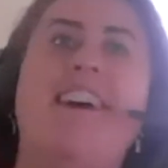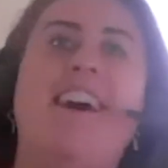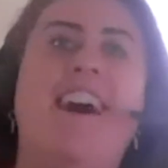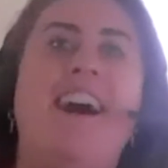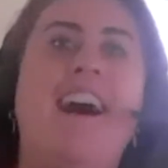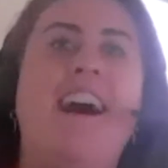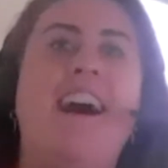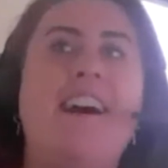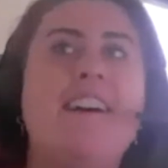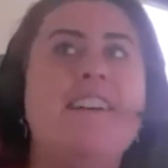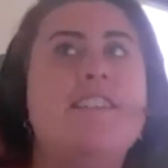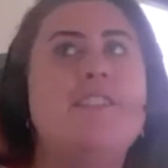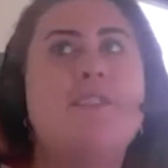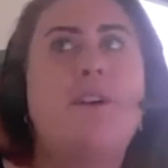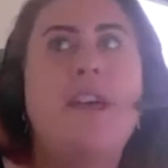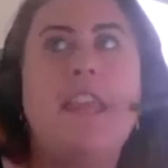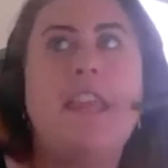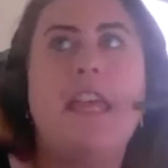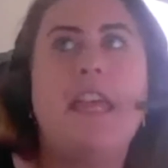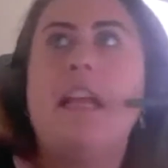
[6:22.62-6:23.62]
So
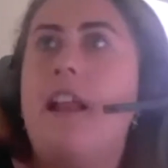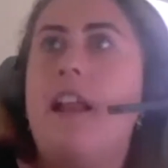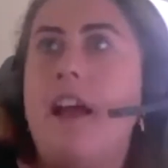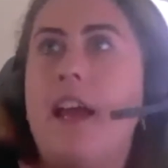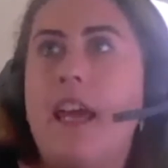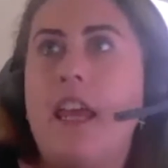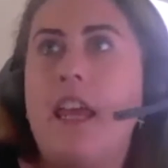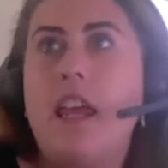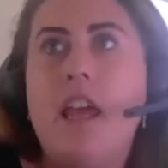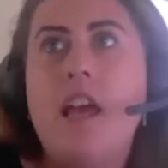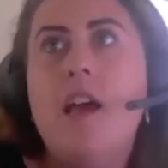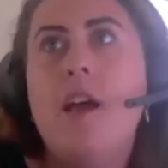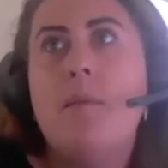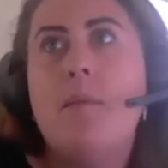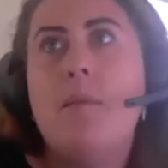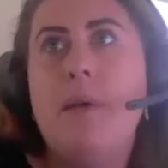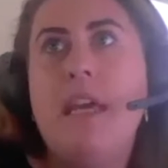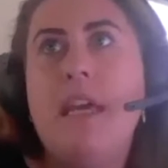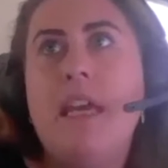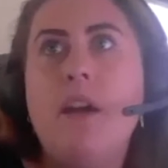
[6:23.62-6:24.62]
I think like
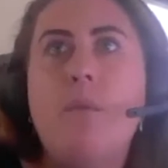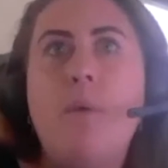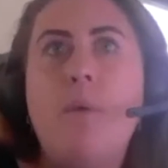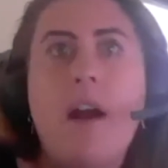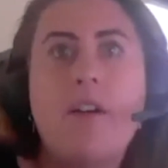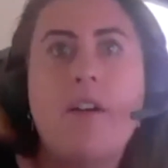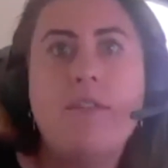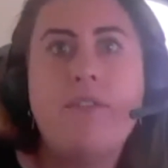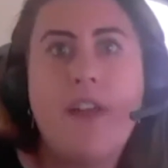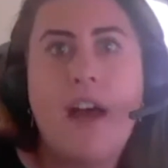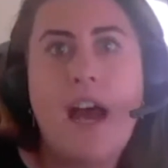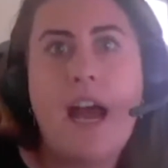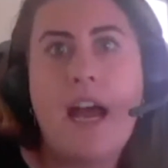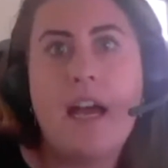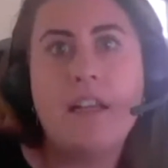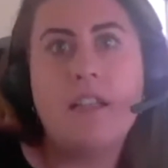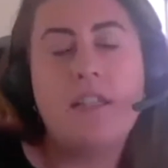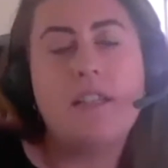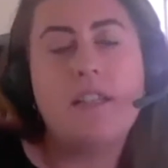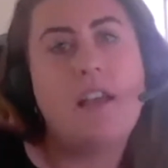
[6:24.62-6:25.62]
being aware of
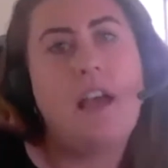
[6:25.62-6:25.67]
that,